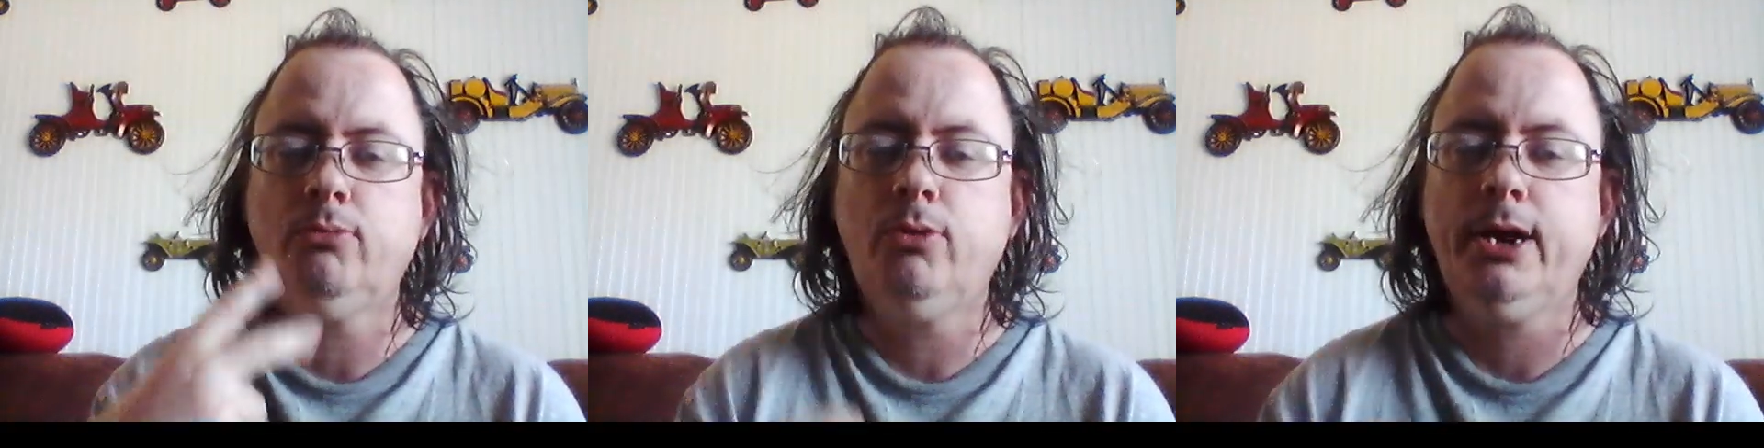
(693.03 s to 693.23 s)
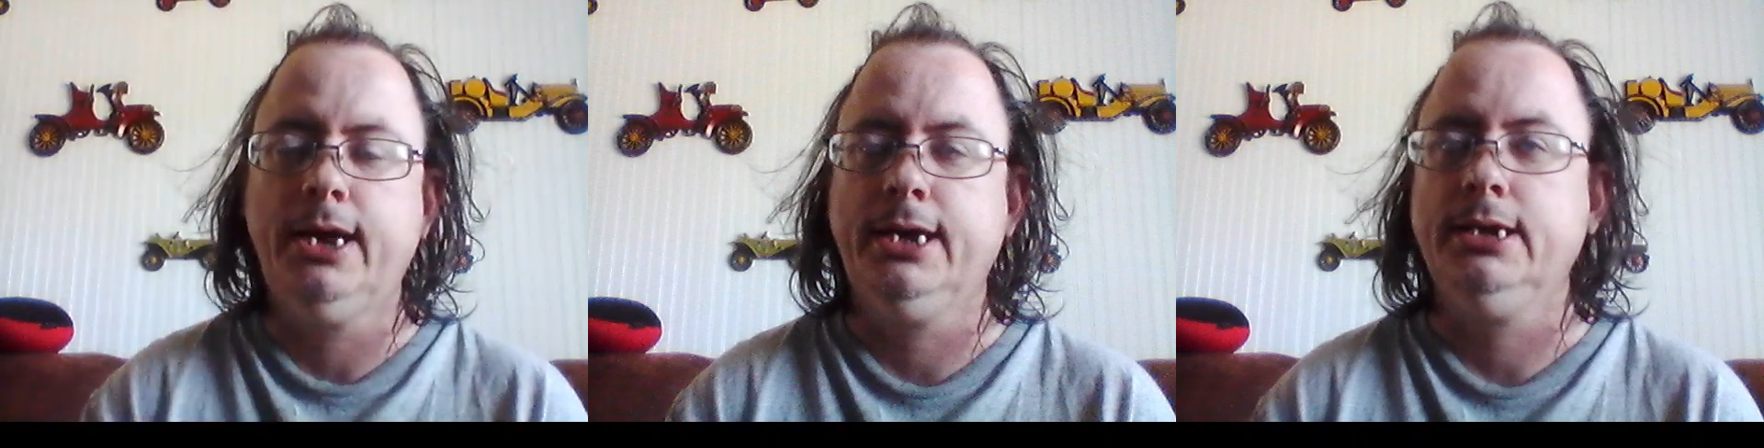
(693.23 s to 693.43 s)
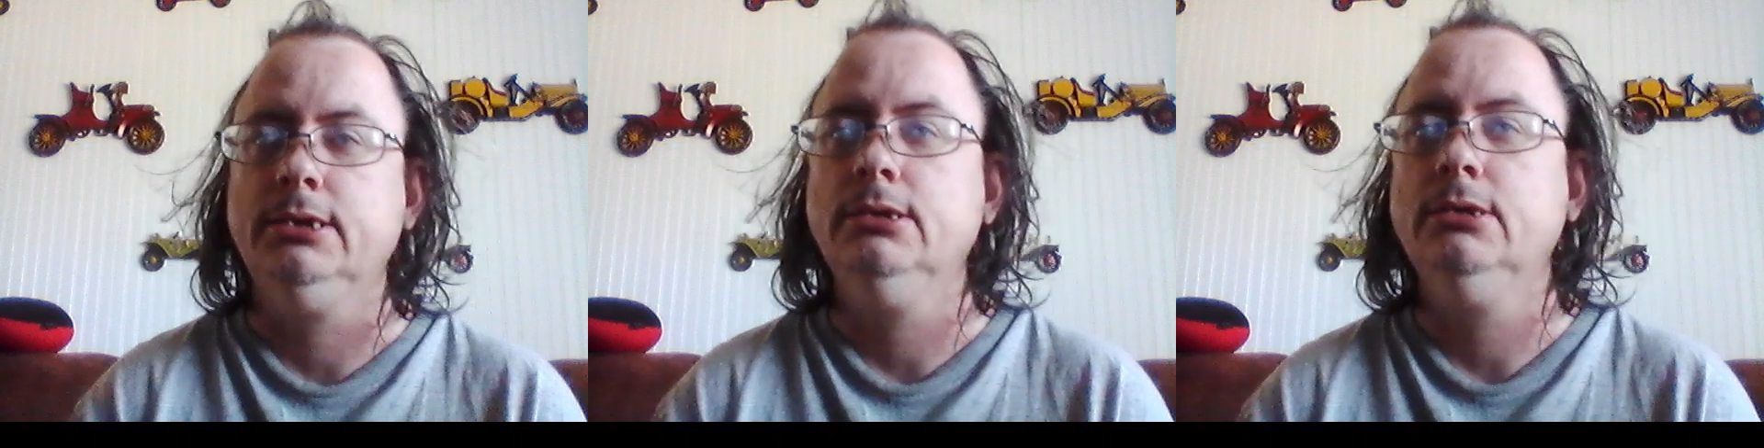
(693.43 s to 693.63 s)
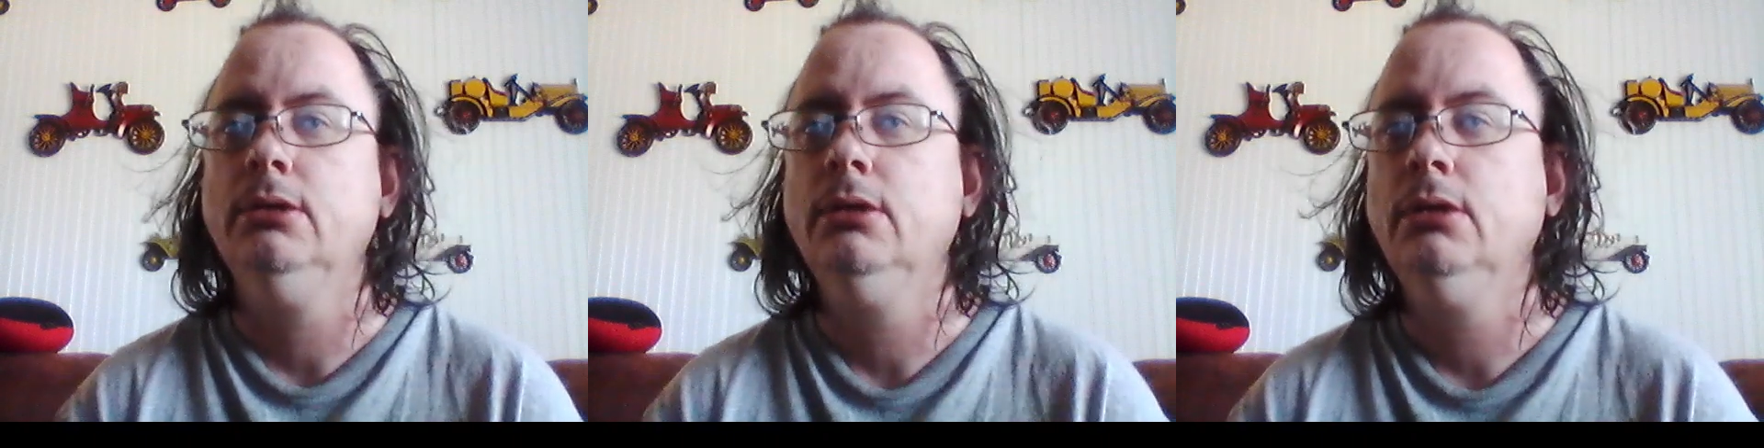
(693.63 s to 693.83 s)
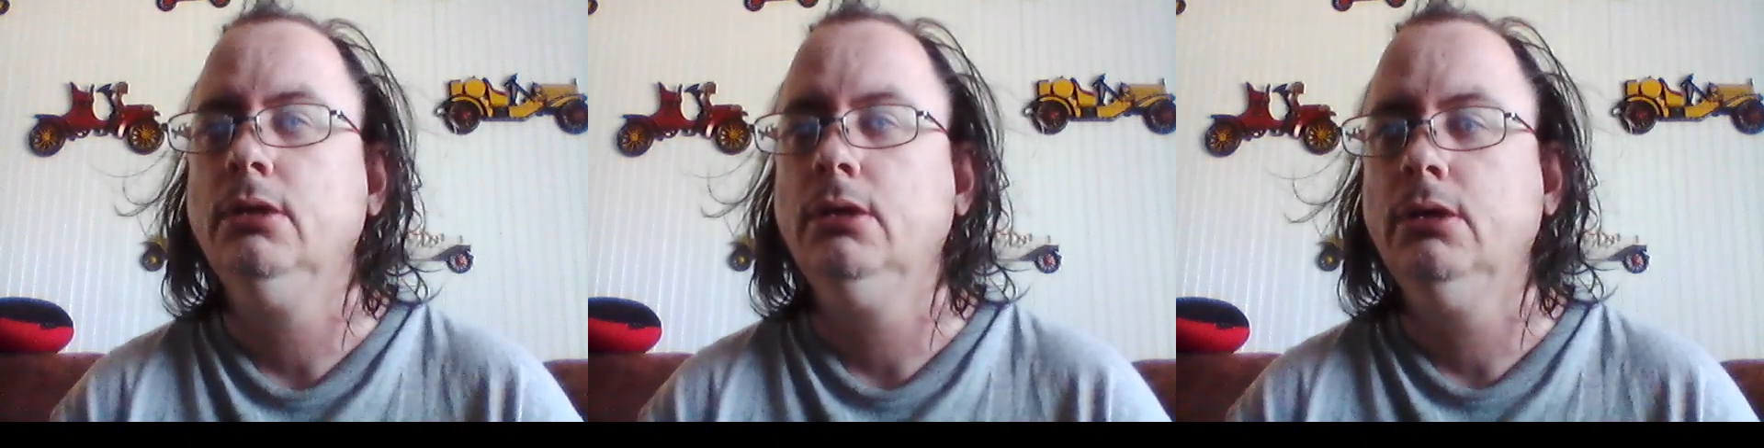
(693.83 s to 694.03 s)
rain.
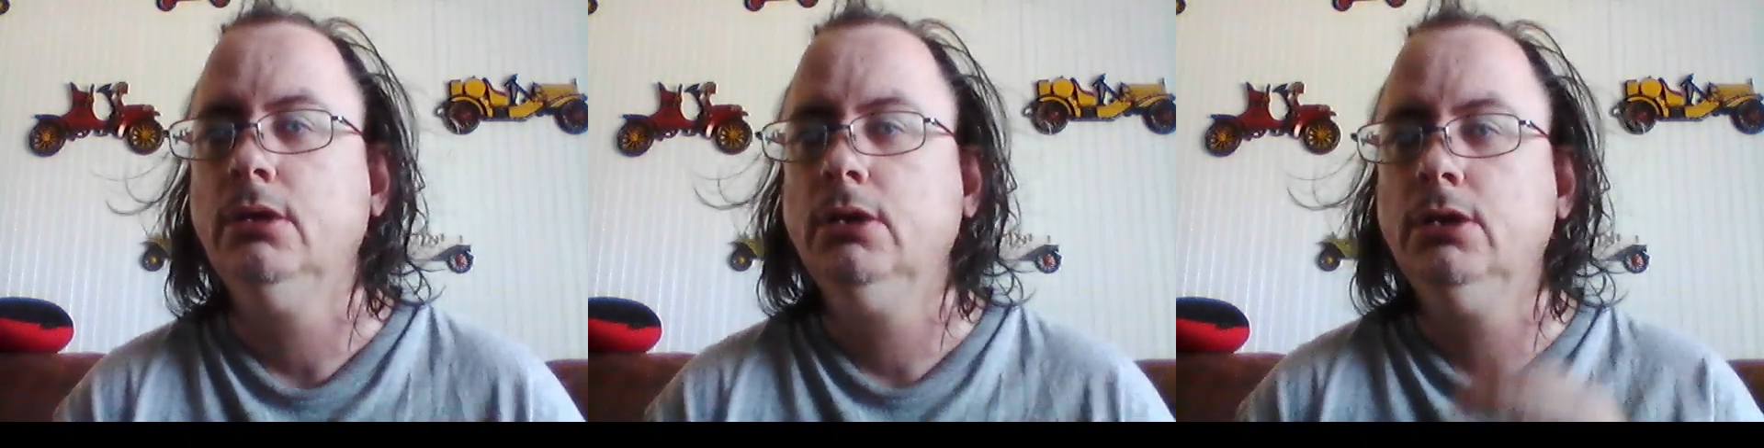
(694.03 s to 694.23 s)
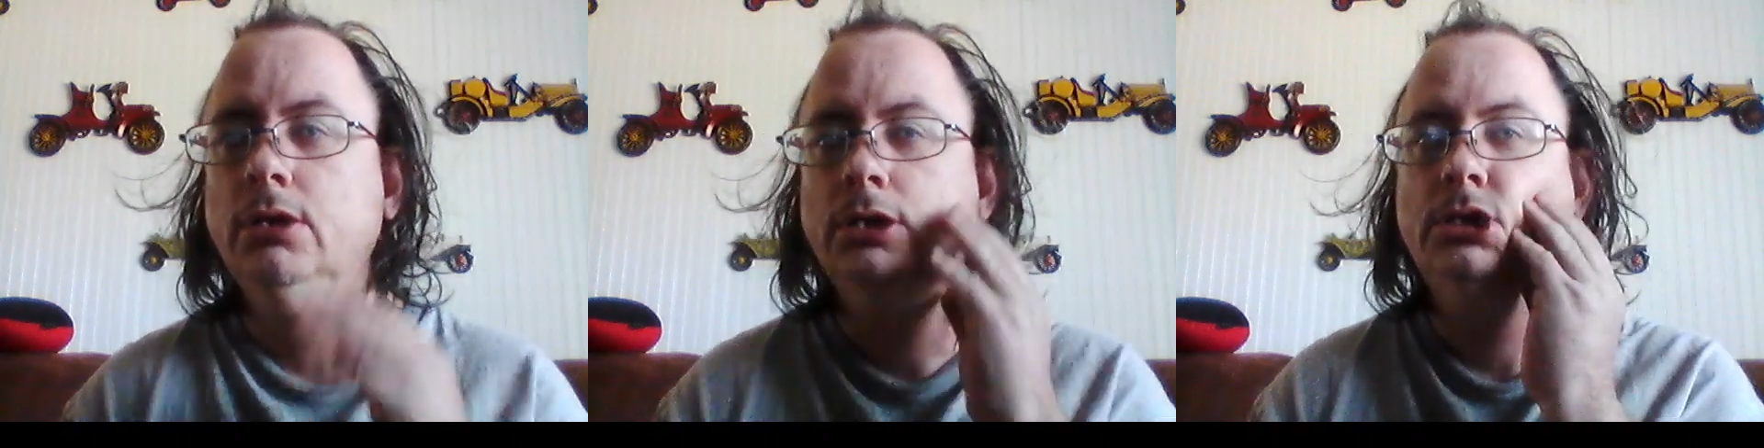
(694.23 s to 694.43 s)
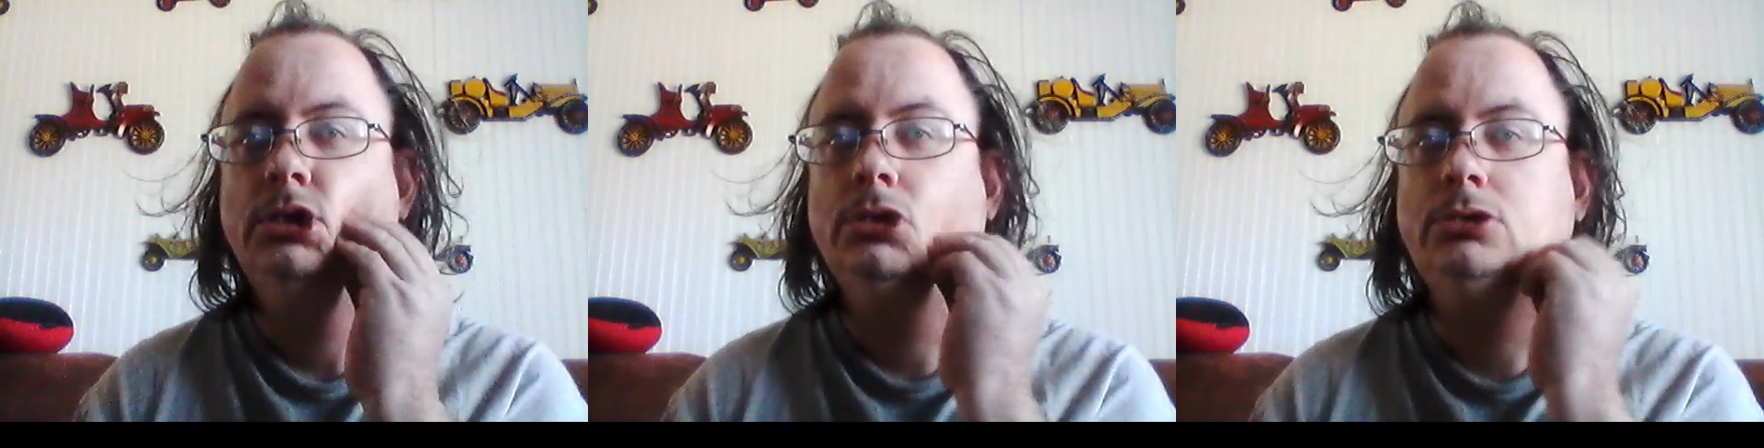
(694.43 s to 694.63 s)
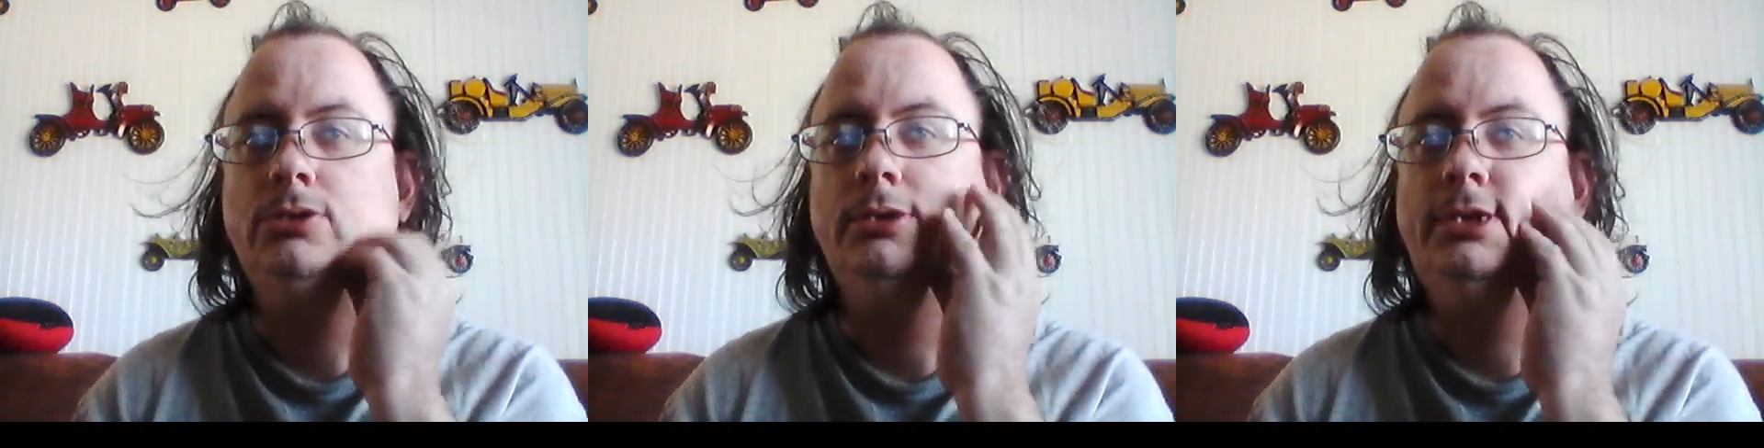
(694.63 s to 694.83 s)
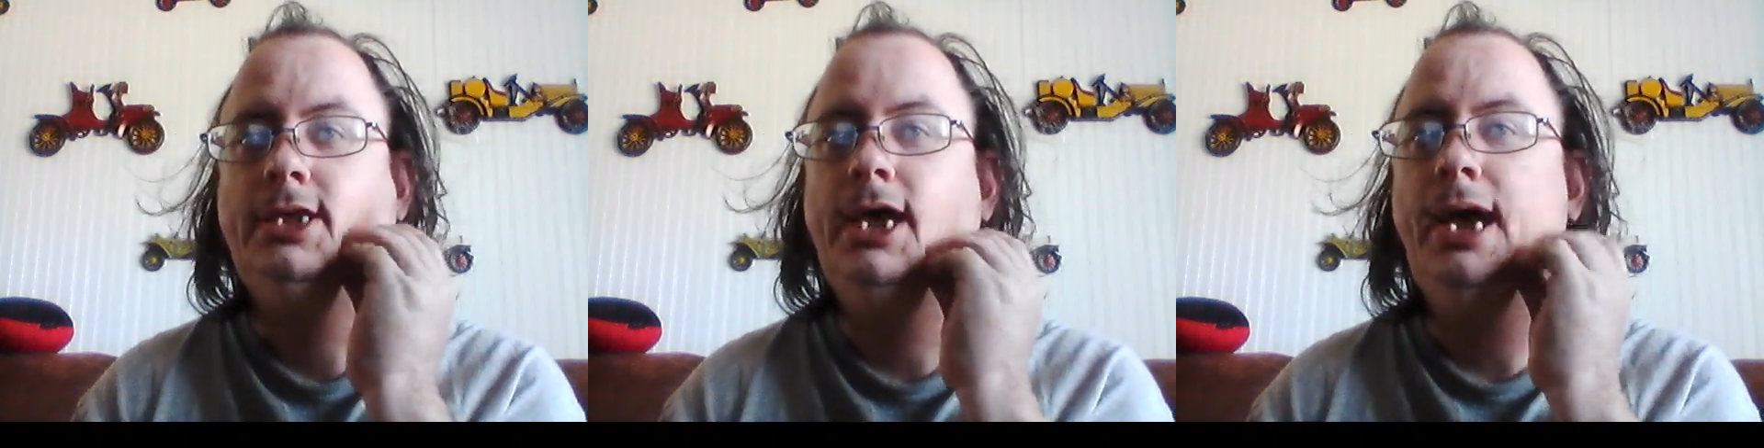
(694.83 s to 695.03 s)
So
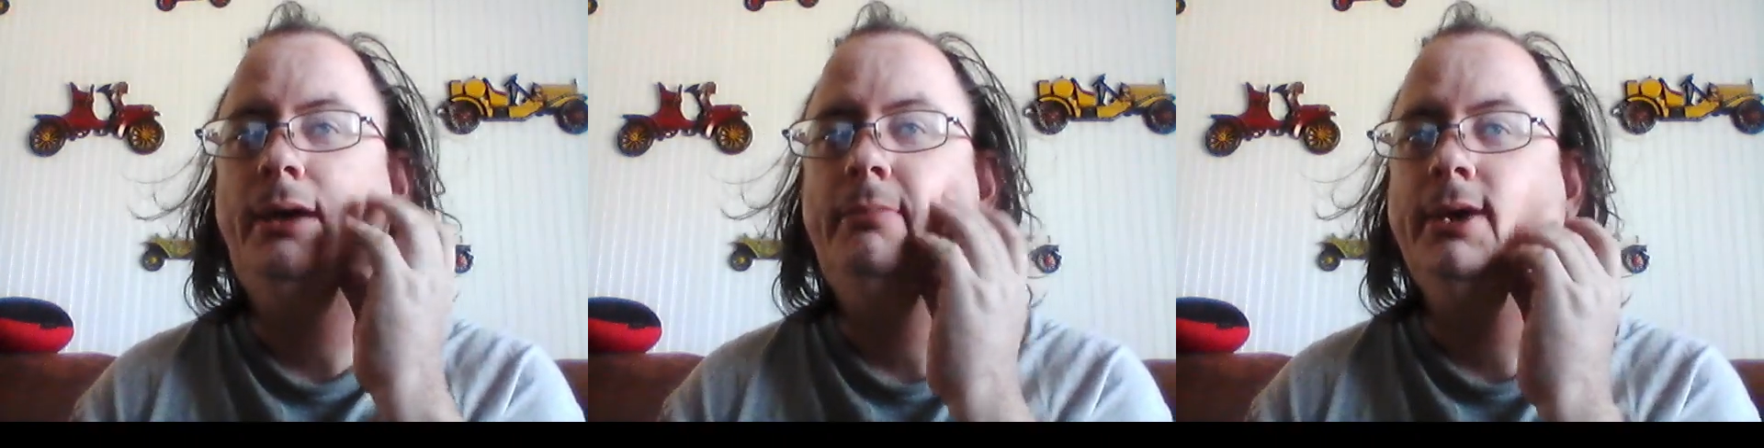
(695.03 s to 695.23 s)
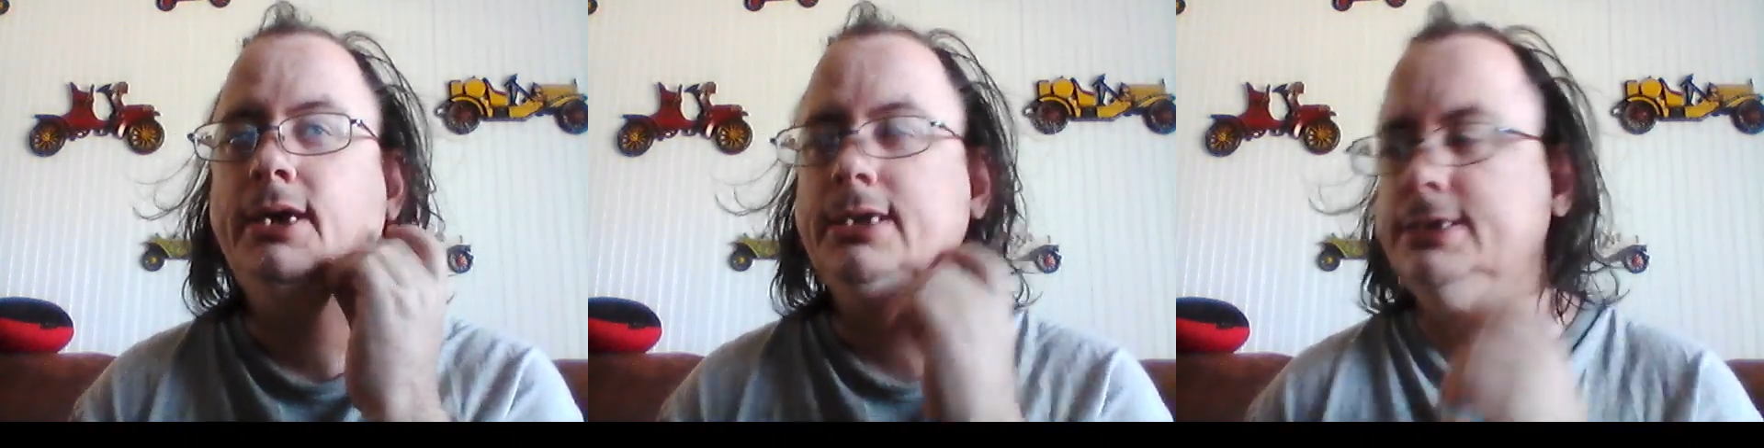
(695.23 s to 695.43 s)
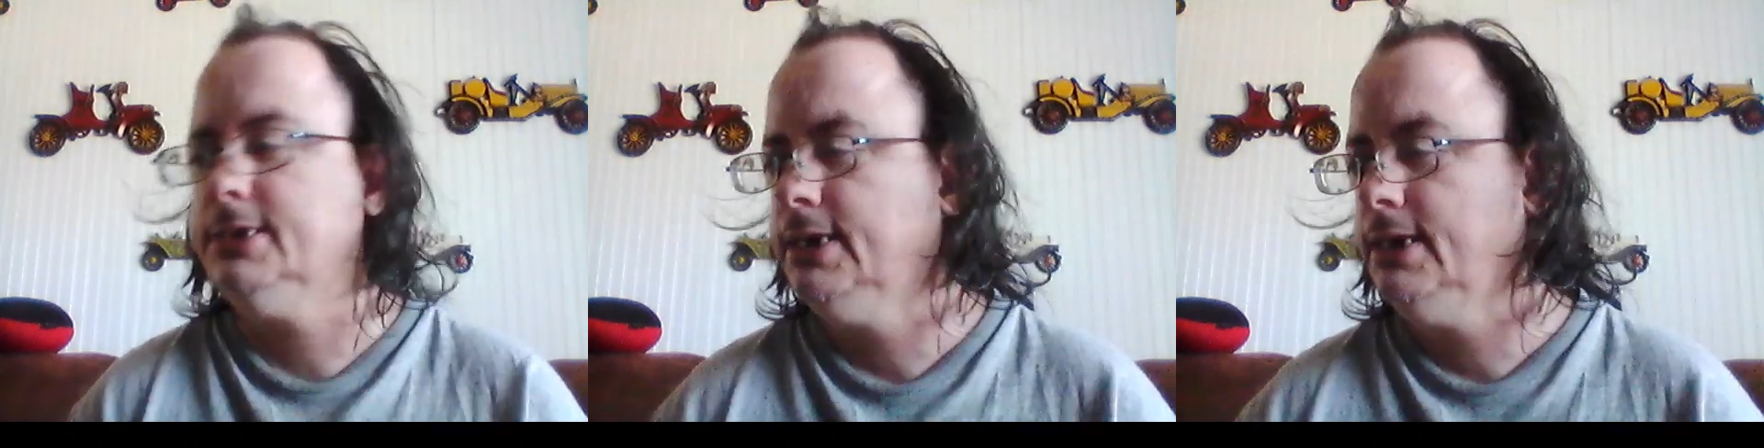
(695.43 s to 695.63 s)
that means